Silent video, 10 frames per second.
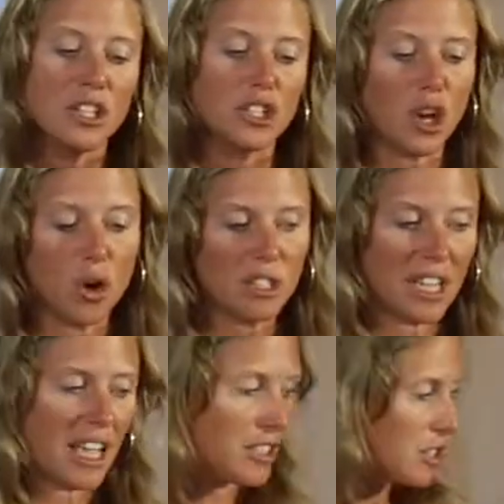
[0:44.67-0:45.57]
So
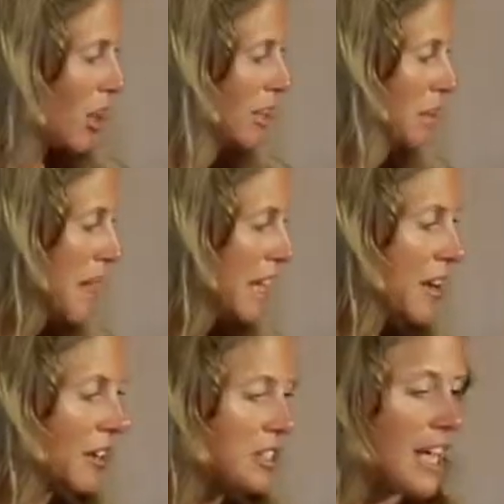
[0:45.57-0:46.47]
to get started
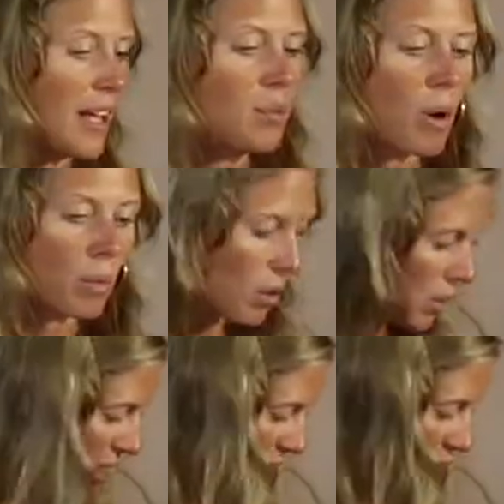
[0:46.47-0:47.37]
making our salad, what we're
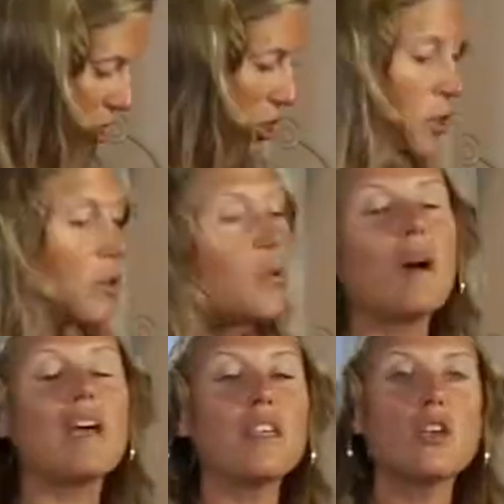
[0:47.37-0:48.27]
going to do, the
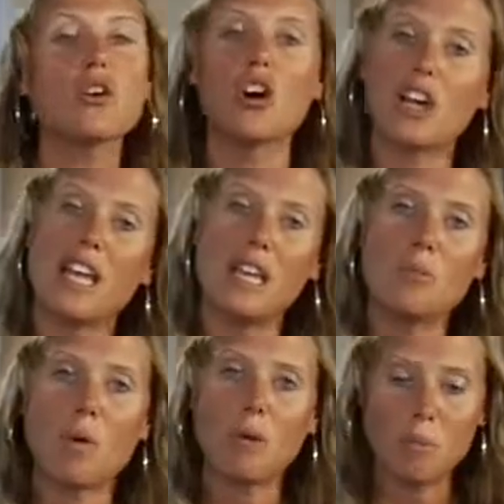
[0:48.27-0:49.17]
way that you cook
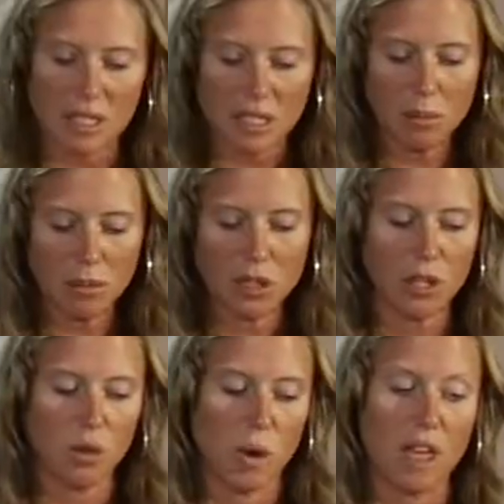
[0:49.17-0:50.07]
quinoa would be similar
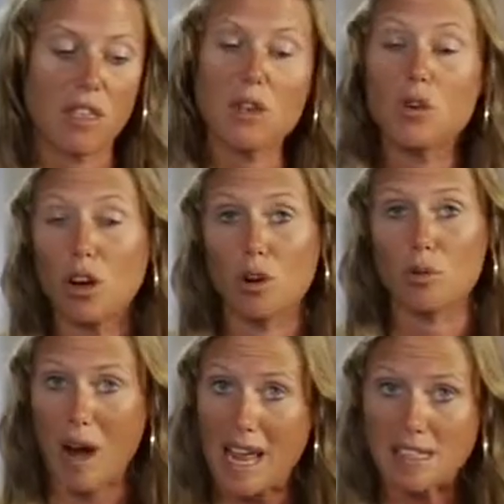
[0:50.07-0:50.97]
to the way that you cook
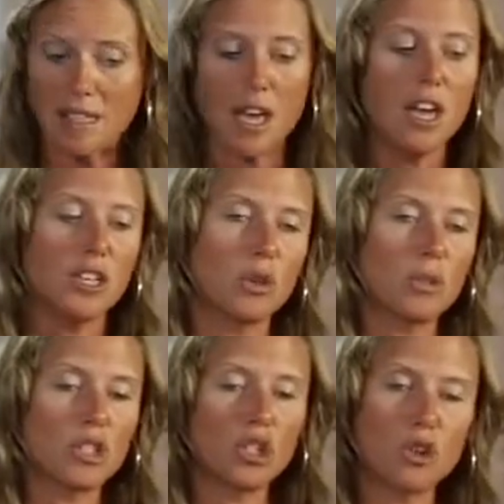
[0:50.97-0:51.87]
rice. So
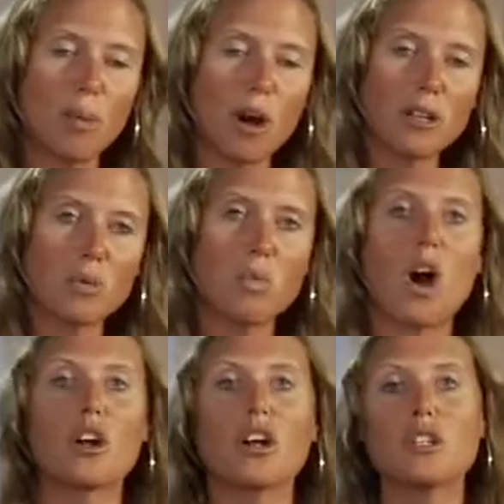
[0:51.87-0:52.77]
it's 2 parts
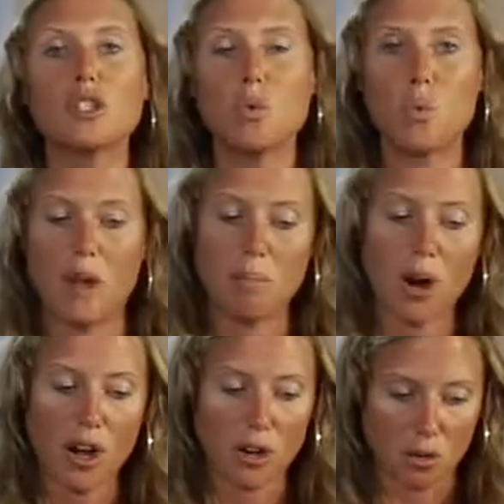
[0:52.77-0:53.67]
water to 1
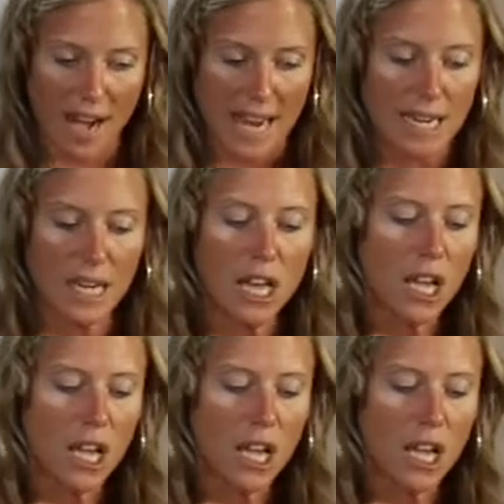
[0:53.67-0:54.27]
part grain.